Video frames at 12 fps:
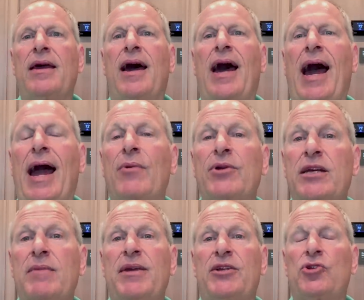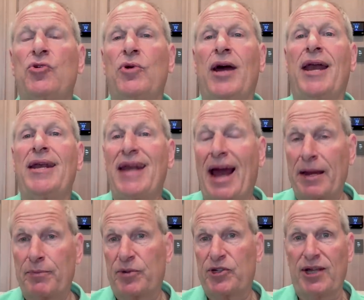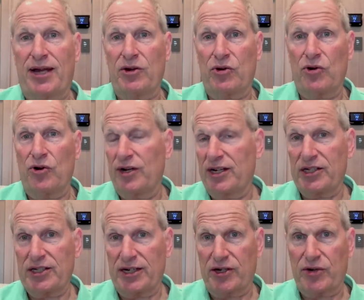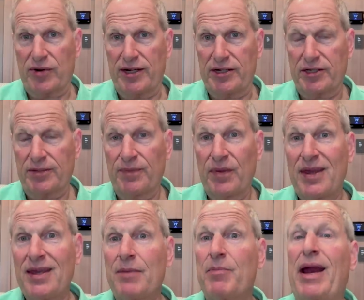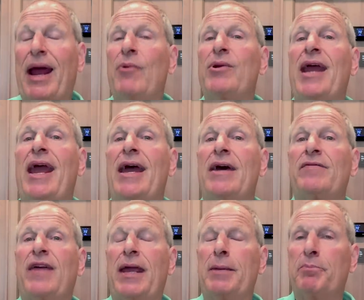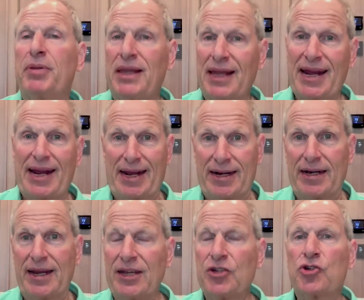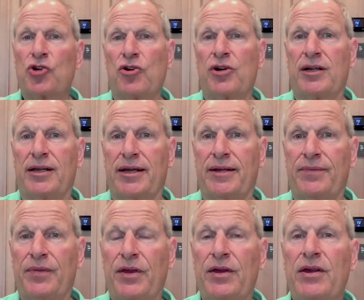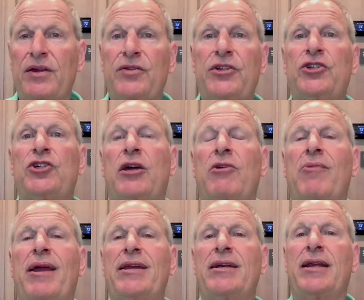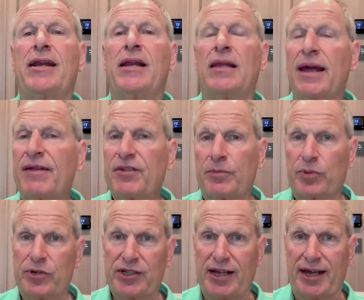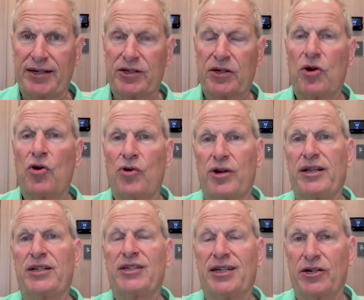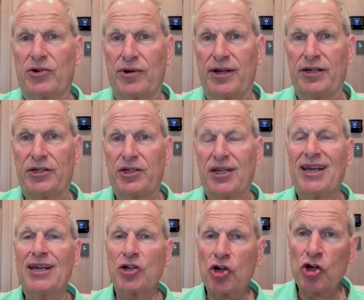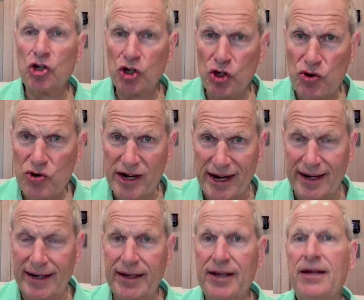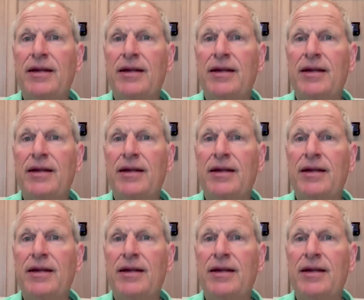Uh, I would commit to a 9% earnings increase, but I would have a plan internally that generated an 11% earnings increase, including